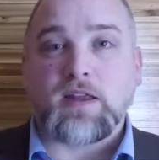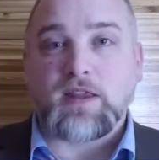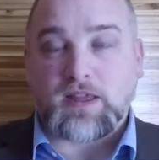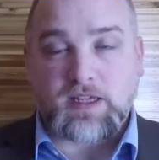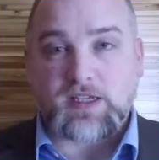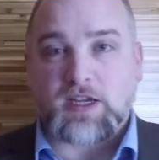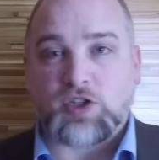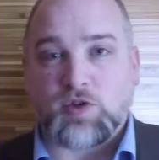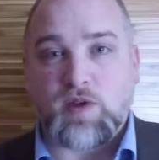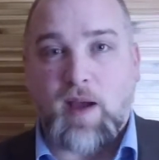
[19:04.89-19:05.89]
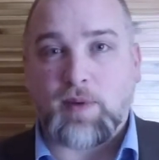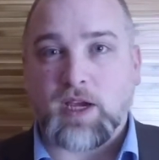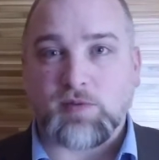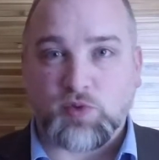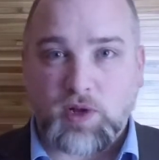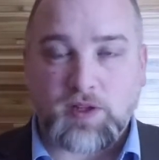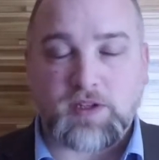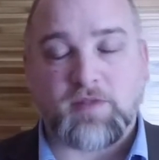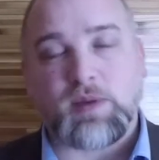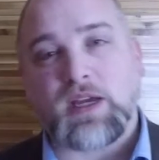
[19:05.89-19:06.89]
that this issue now becomes
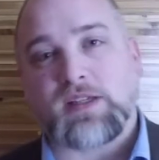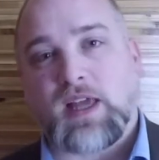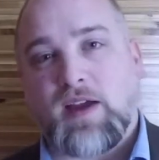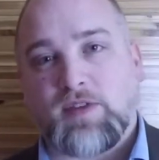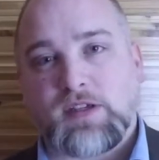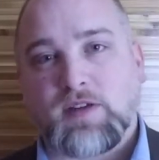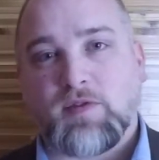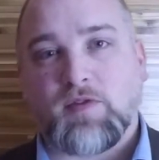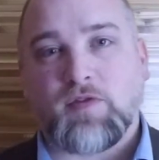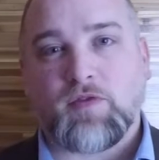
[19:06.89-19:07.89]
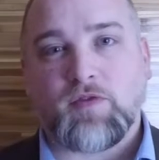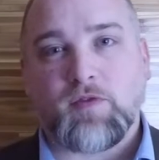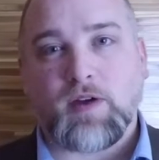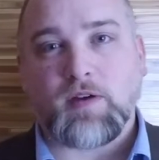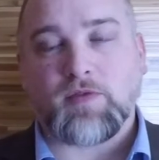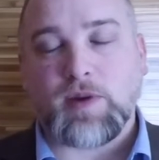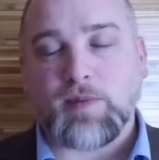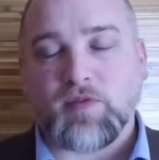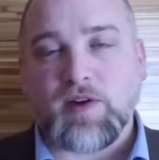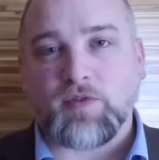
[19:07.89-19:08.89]
relative because they have this different frame
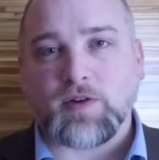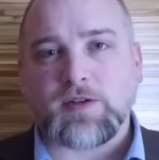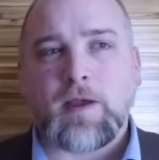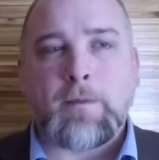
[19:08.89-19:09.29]
of reference.